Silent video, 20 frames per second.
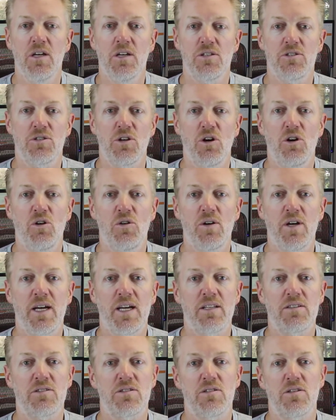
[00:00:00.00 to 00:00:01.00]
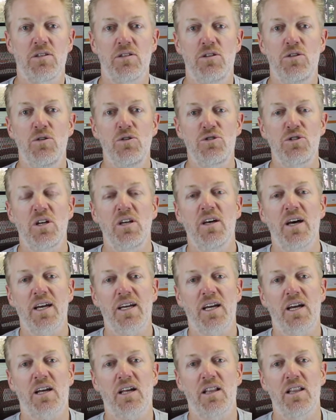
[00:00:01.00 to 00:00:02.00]
So it's usually
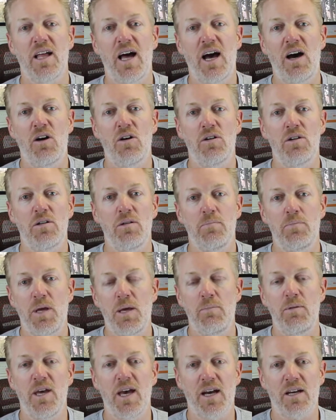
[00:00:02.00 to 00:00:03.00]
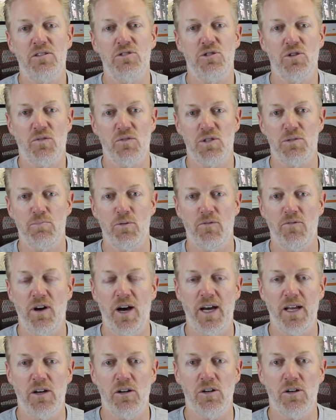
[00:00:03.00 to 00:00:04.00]
like a Cloud PBX service
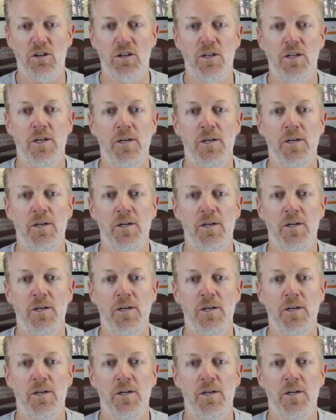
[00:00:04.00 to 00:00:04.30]
provider